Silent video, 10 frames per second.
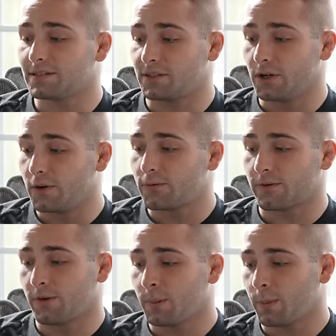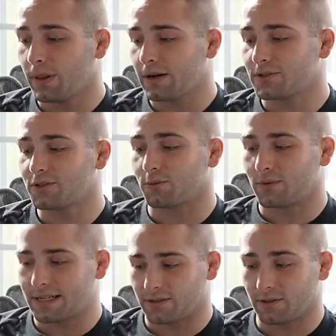it's good for football players to
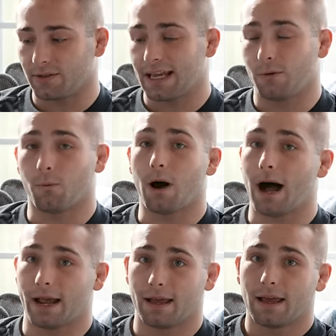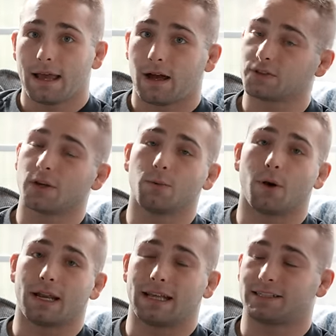wrestle, and why? I'll tell you
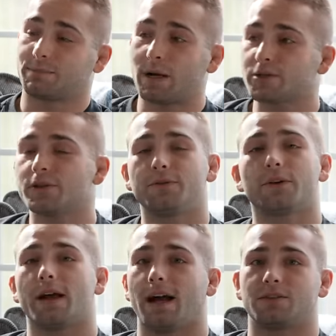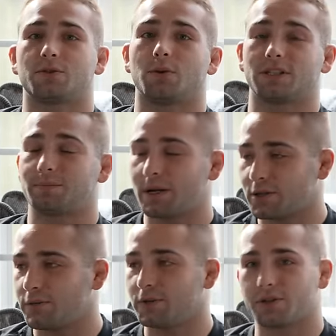what, especially if you're in high school,
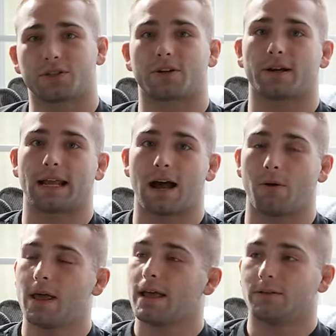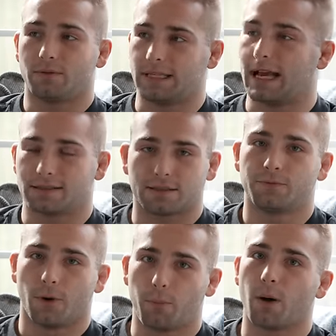especially if you're just starting out, yes,
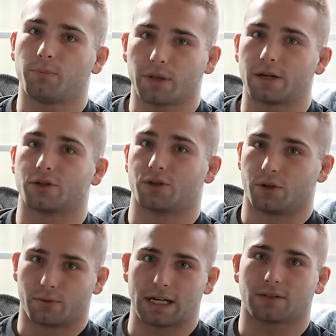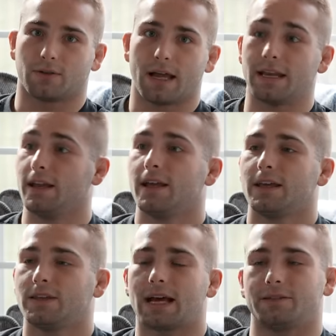football players should wrestle. And
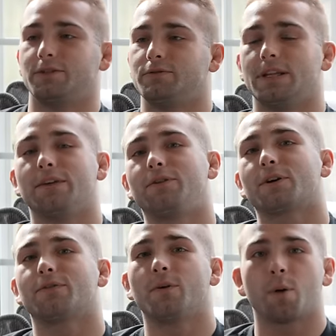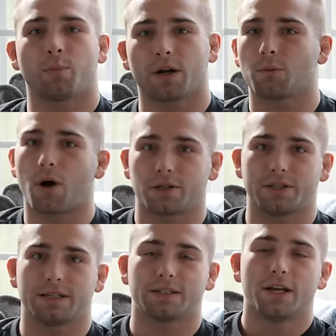guys, if you're a football player
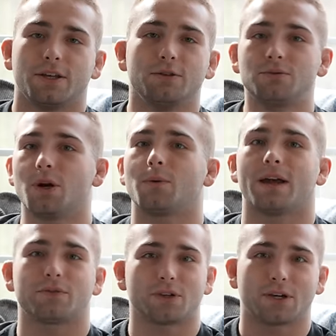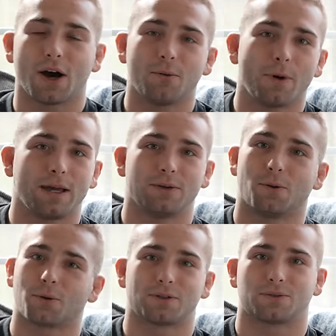watching this, you don't have to cut weight in
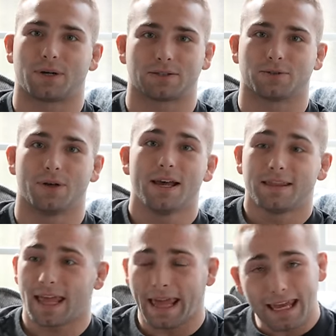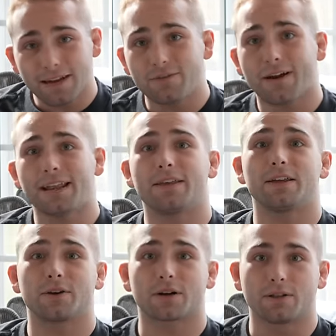order to wrestle. The hand fighting
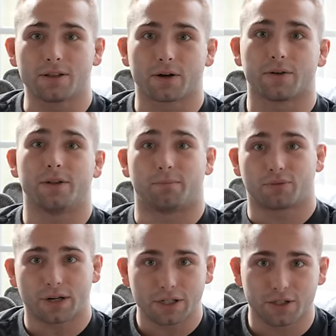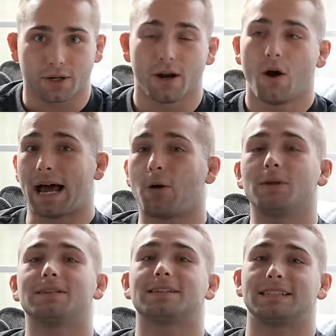that you're gonna learn, the pressure, but not
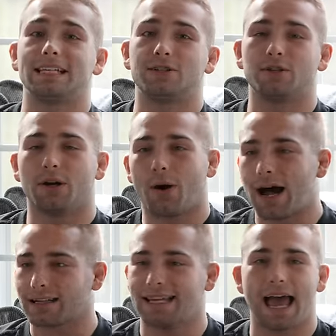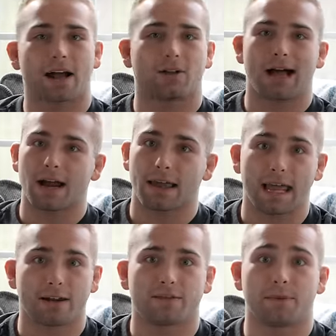only does it teach you, you know, how to tackle, how to
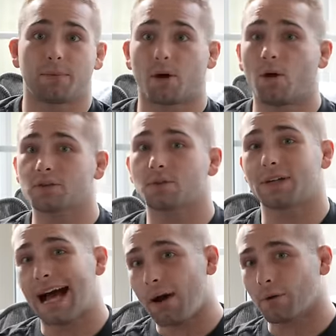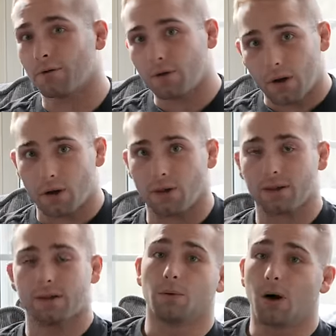hand fight, but also to how to fall.
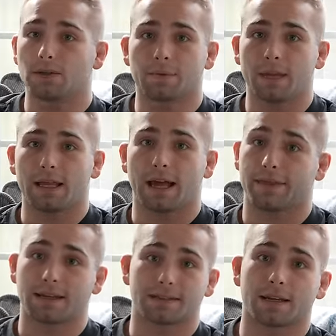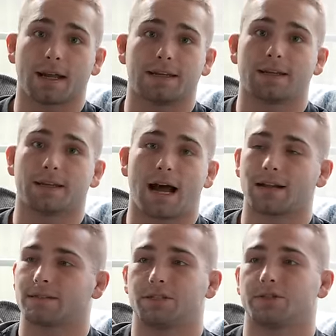So ultimately, I think it's a good idea.
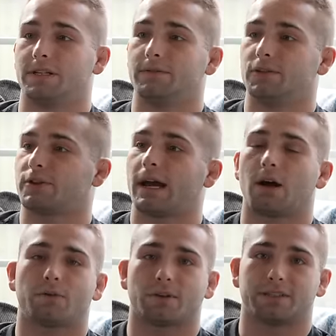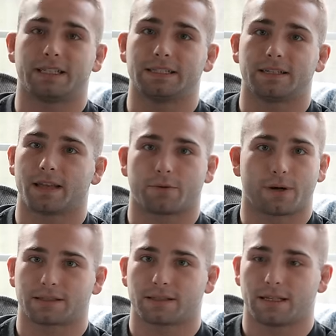Honestly, just even try it out for a season, like
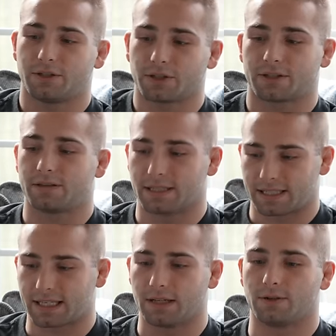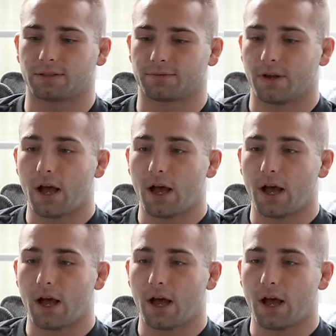wrestling, just the skills of